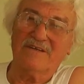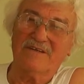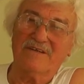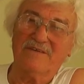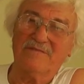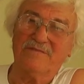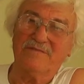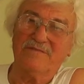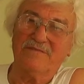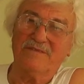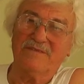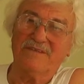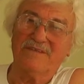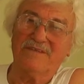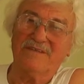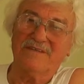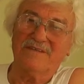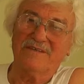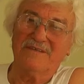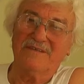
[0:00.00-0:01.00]
enough,
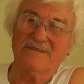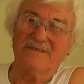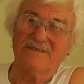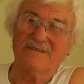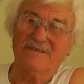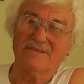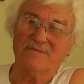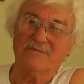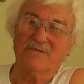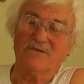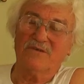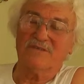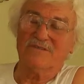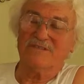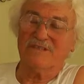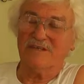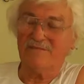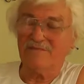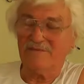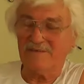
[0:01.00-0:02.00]
and well, I
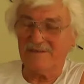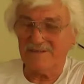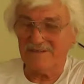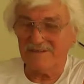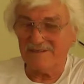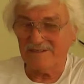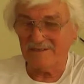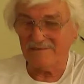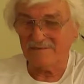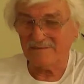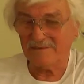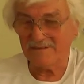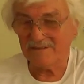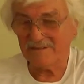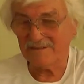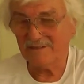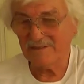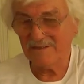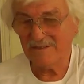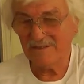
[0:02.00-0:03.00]
say funny enough,
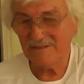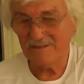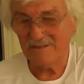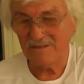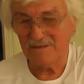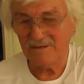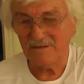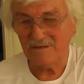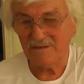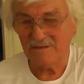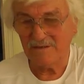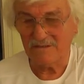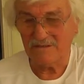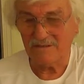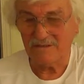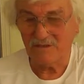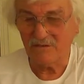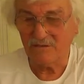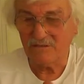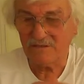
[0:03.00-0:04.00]
it
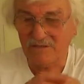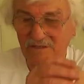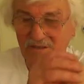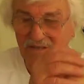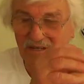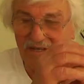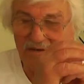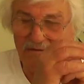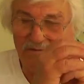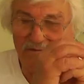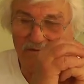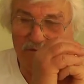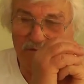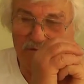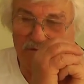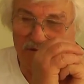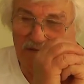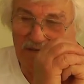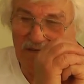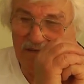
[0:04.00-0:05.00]
was close to the
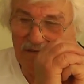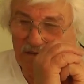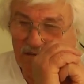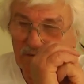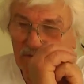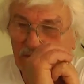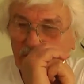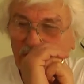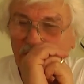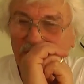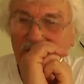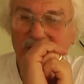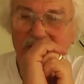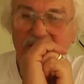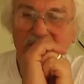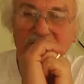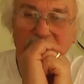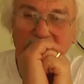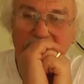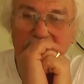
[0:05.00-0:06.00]
airfield there that they
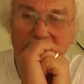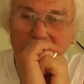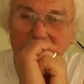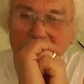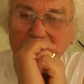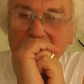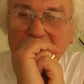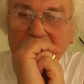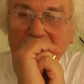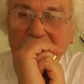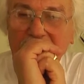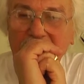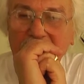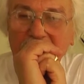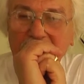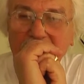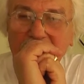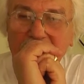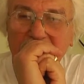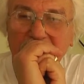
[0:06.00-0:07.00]
used to.
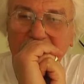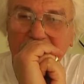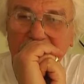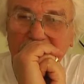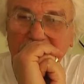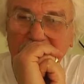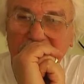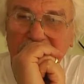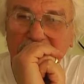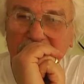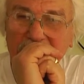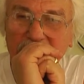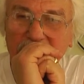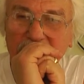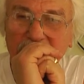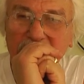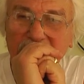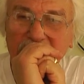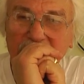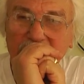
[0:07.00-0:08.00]

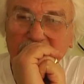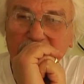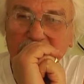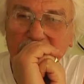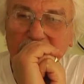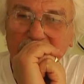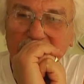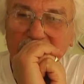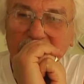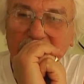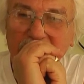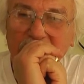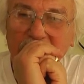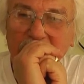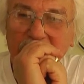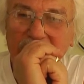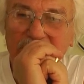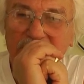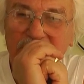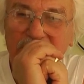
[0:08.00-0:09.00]
The
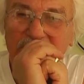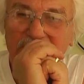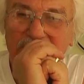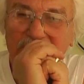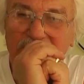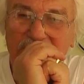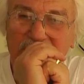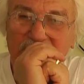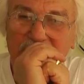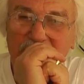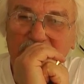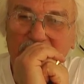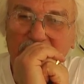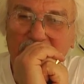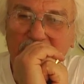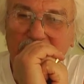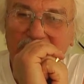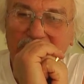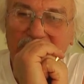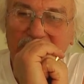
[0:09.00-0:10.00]
bombers, German
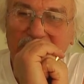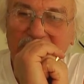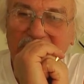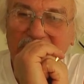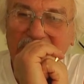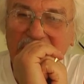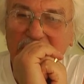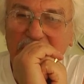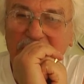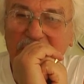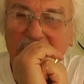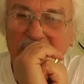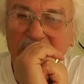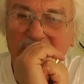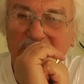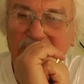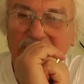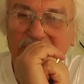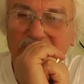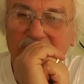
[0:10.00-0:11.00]
bombers, used to come
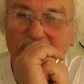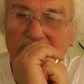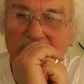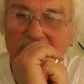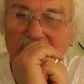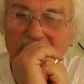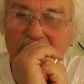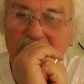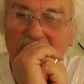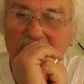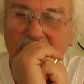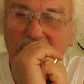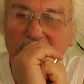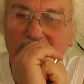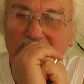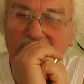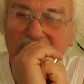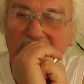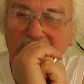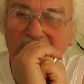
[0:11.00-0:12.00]
over, drop all their
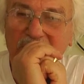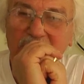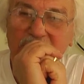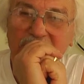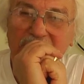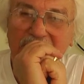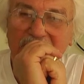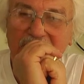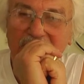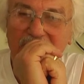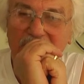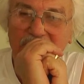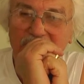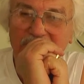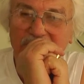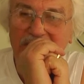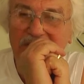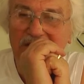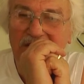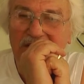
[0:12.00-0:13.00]
bombs, and go back
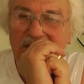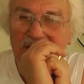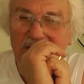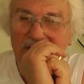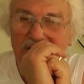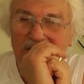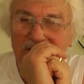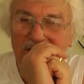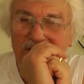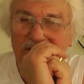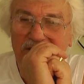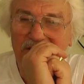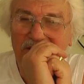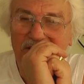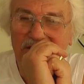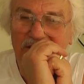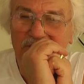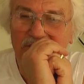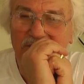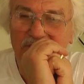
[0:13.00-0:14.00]
home, and
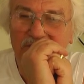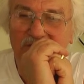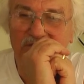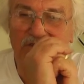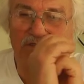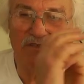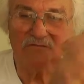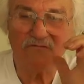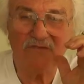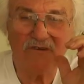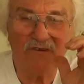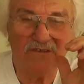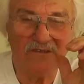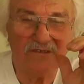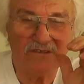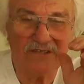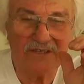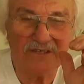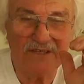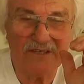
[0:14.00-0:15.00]
because it was right on
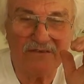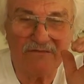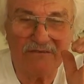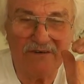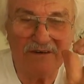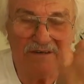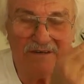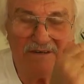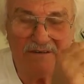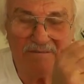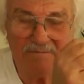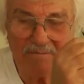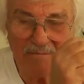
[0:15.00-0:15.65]
the seafront,